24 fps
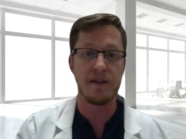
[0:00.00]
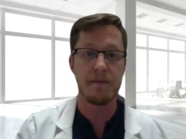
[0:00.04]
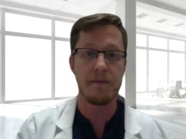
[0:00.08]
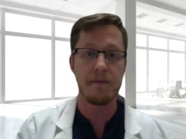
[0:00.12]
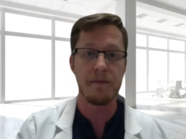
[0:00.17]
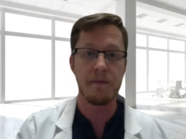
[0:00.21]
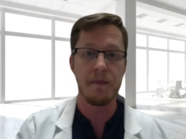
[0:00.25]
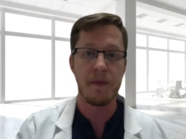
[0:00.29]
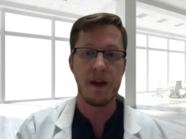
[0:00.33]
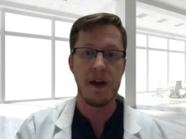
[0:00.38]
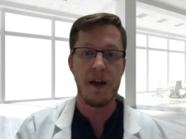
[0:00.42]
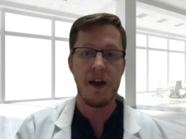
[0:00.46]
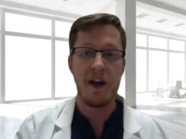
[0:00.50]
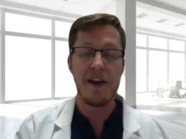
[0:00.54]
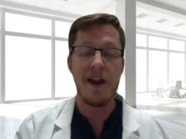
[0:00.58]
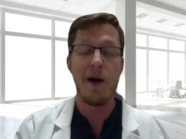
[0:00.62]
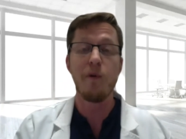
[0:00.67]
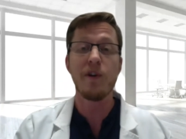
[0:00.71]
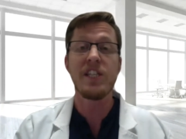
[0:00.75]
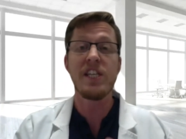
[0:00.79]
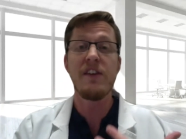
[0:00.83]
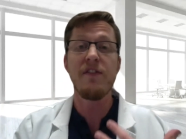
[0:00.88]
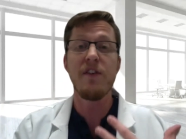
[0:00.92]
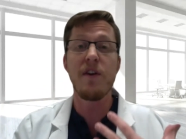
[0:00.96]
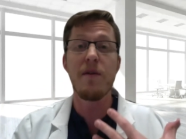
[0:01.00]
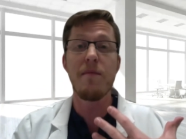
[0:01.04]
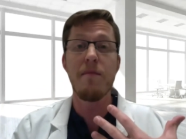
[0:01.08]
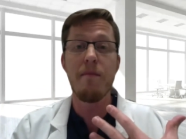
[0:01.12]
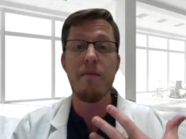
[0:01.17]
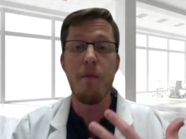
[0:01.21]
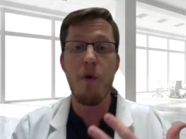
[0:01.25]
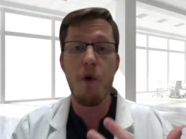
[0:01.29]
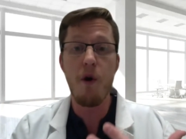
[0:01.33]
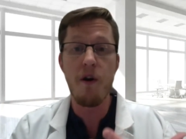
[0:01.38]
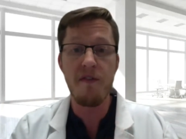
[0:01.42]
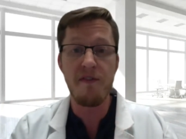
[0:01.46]
Now, what's even
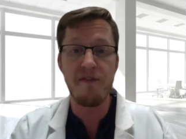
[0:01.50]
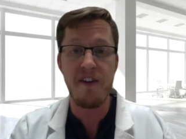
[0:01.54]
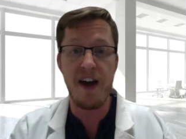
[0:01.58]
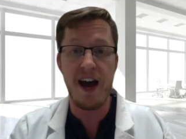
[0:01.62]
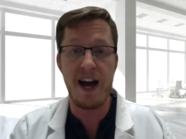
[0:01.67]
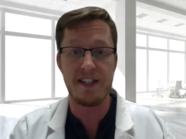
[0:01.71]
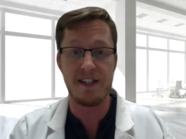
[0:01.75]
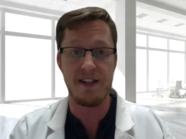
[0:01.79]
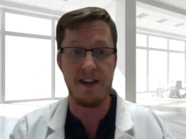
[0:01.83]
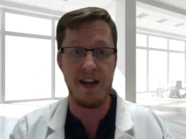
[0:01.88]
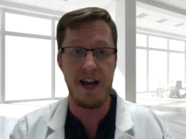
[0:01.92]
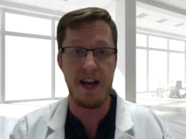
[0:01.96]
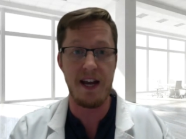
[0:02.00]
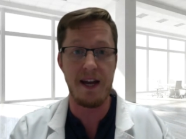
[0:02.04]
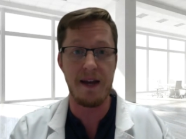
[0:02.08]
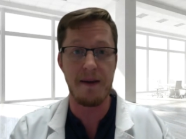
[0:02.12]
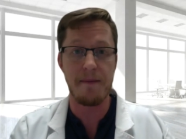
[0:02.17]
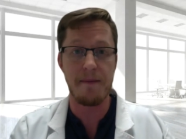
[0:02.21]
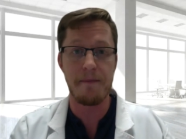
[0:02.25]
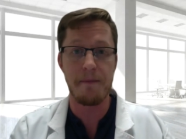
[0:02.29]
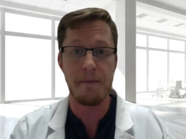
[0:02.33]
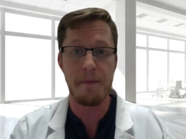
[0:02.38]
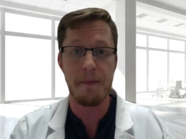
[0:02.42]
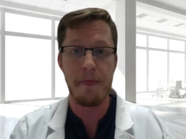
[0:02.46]
more fascinating